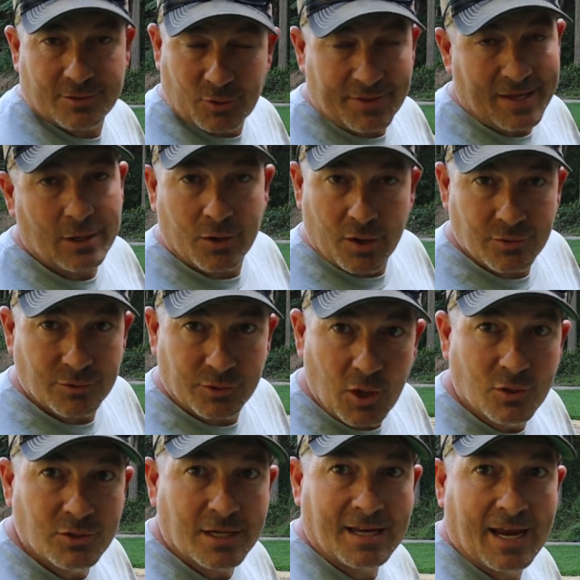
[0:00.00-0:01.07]
So I think I'll go as
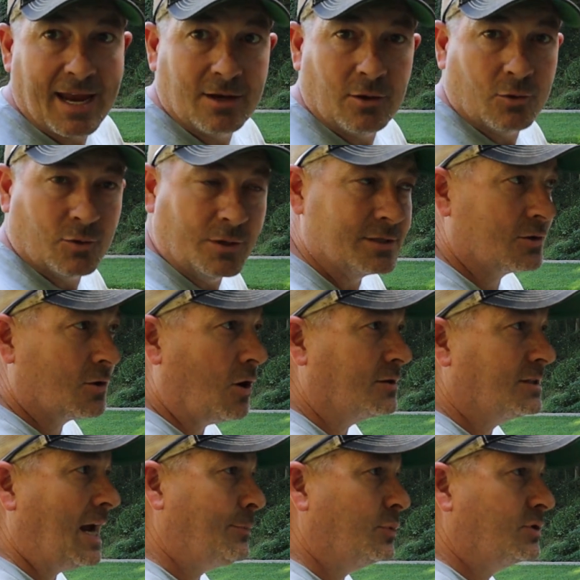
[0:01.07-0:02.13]
low as I can. I'll
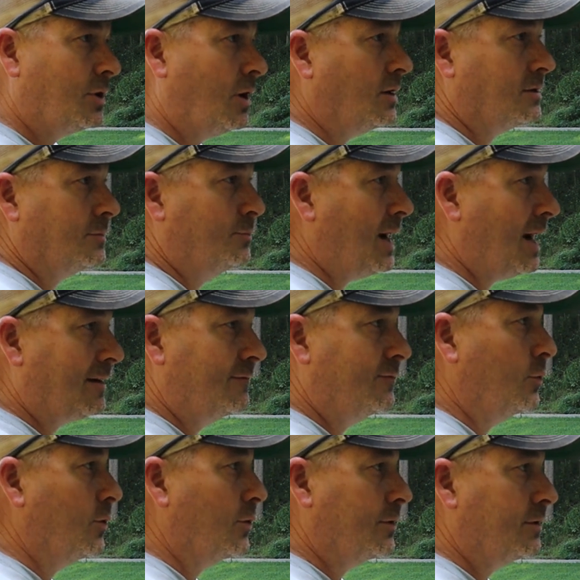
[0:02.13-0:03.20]
crisscross applesauce back and
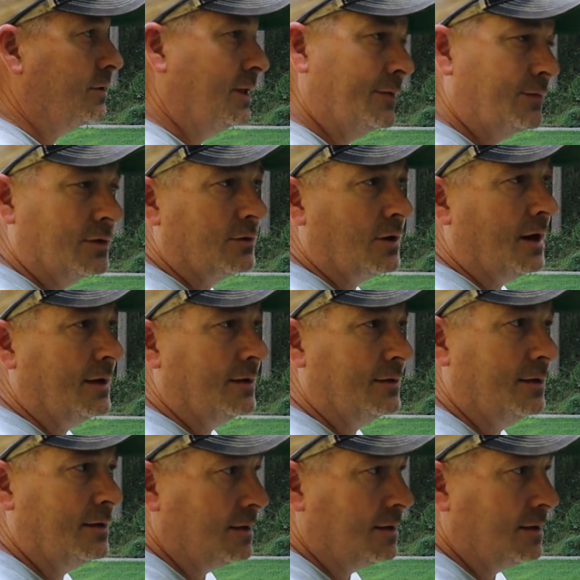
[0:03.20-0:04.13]
forth, left and right,